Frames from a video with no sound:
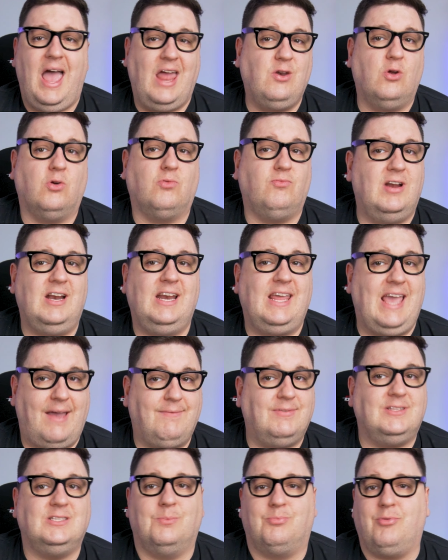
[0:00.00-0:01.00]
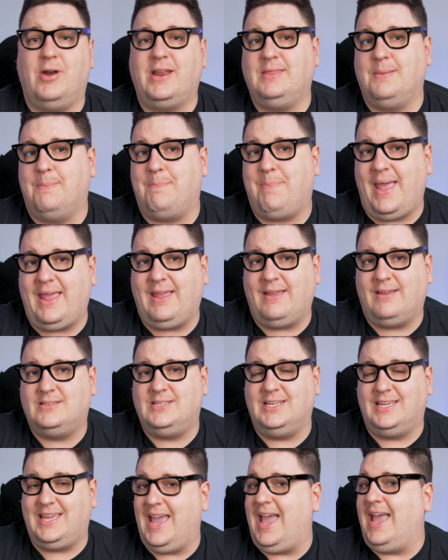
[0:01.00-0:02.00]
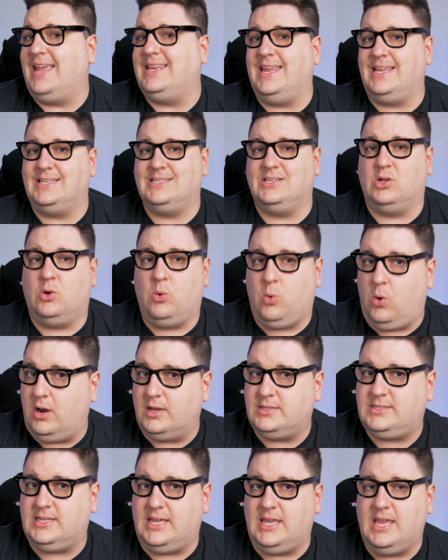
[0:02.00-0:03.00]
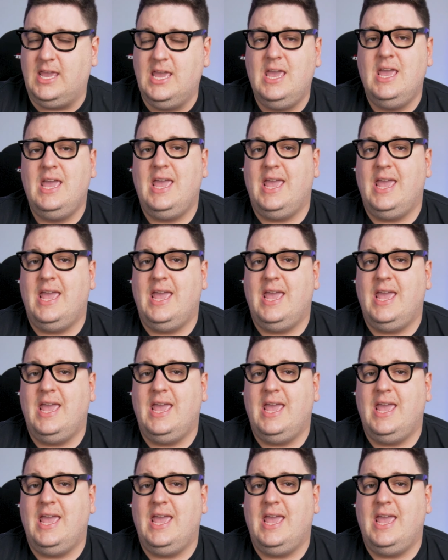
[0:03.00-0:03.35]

and not really having to break the bank to get a decent quality.